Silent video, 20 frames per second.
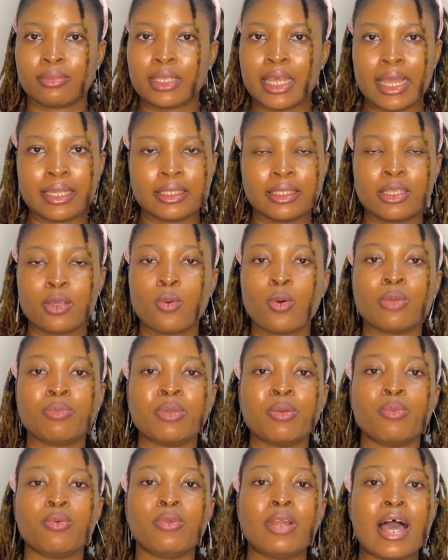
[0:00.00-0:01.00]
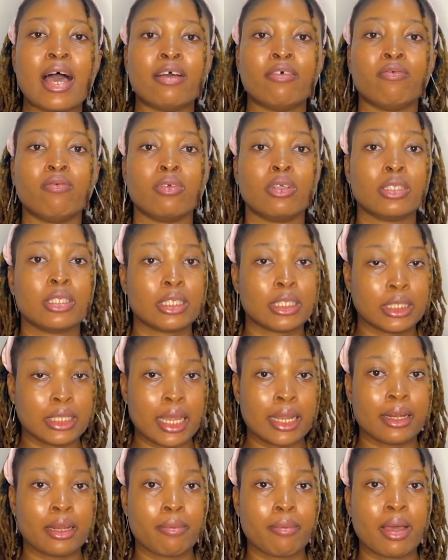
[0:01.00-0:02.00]
I see what people have
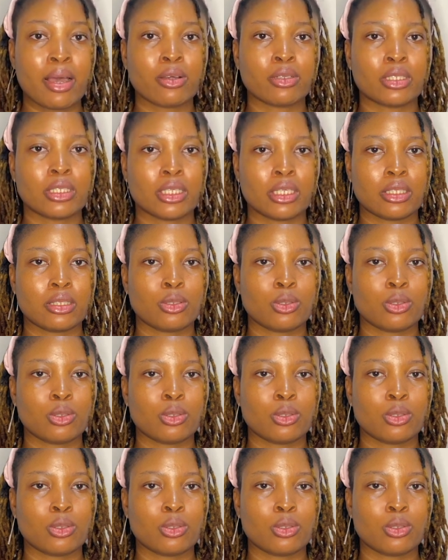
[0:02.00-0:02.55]
said about it.